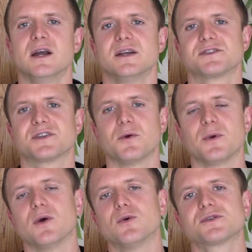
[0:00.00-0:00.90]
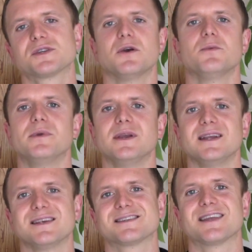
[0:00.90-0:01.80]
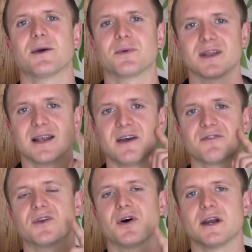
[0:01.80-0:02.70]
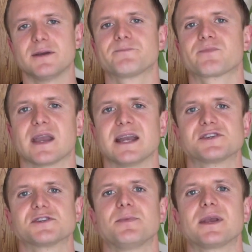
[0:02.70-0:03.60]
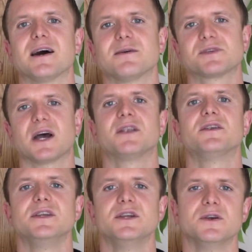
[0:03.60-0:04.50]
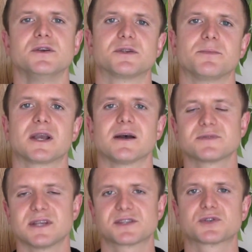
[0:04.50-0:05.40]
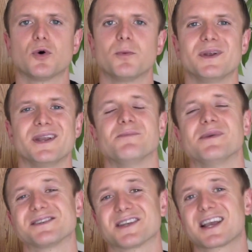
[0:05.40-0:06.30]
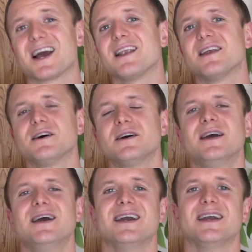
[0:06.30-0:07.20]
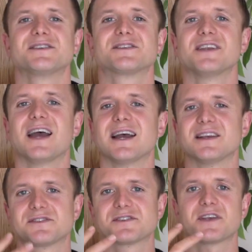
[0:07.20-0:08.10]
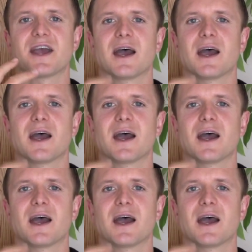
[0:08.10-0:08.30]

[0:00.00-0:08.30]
So it also means that with the left eye, it just becomes underused, it becomes less dormant. It means that colour isn't as